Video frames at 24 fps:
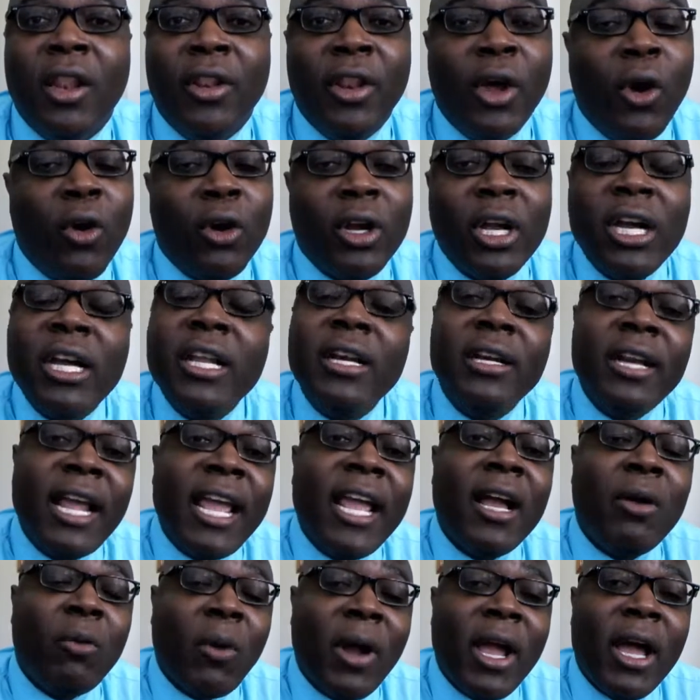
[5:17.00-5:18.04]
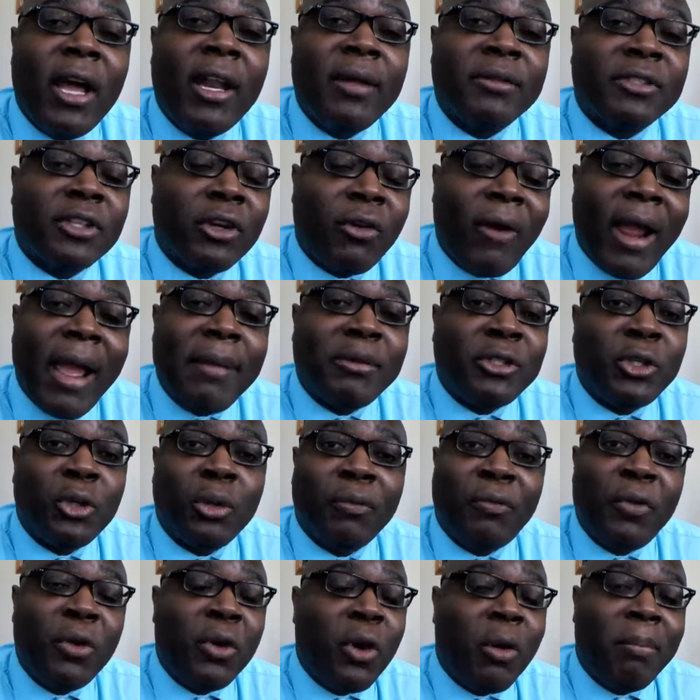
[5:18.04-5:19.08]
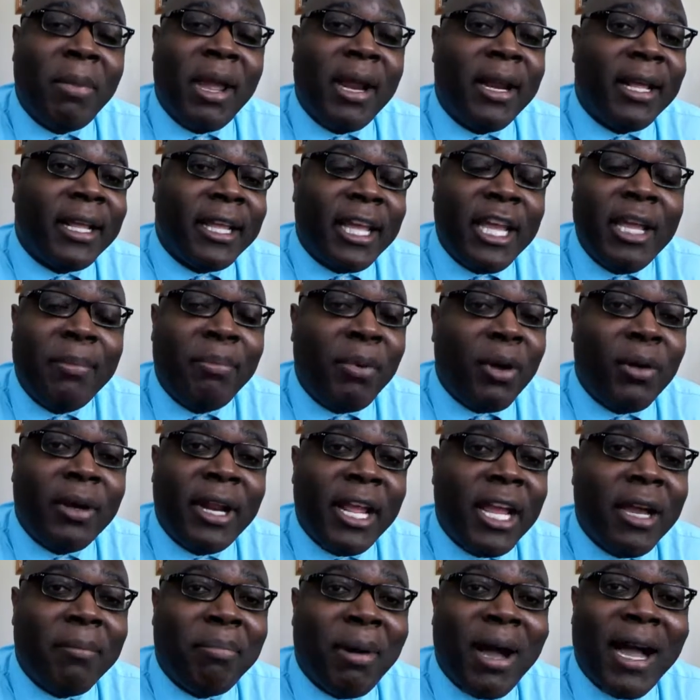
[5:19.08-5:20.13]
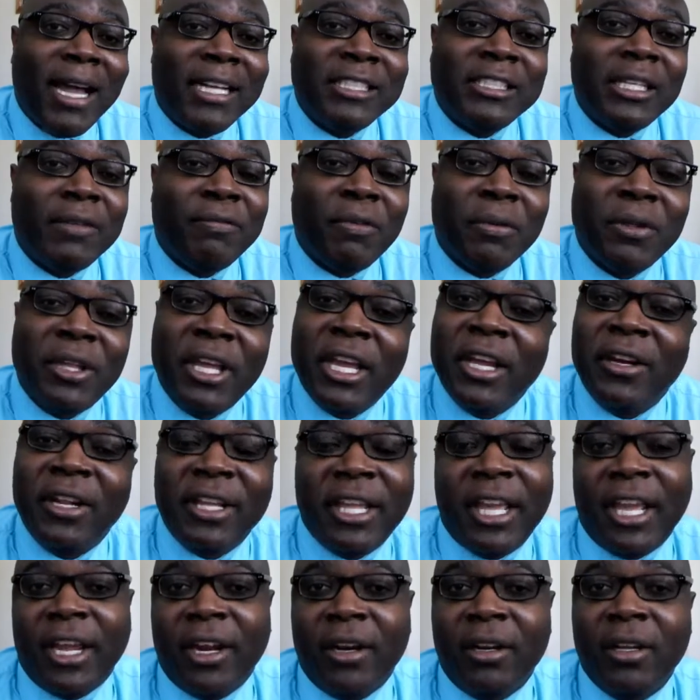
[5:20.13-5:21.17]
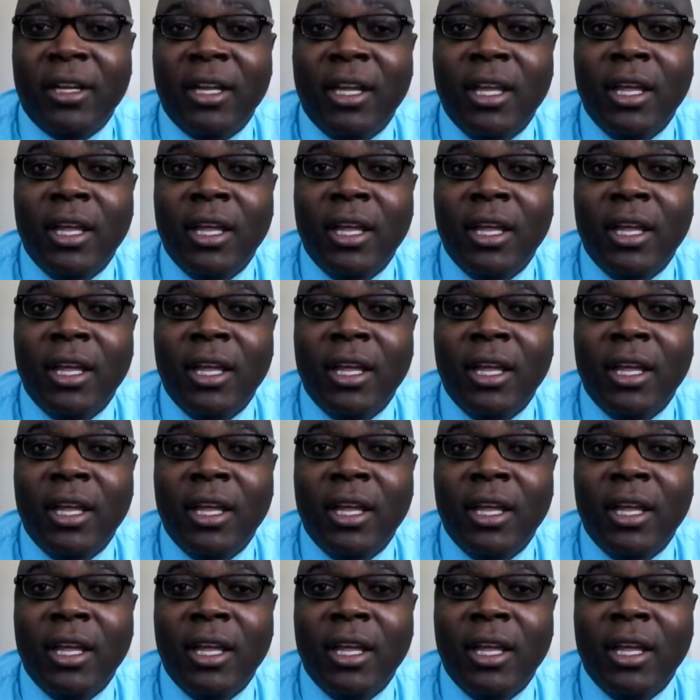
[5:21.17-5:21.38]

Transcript: know good and damn well it was a crapshoot if you're going to be able to keep your damn policy from year to year.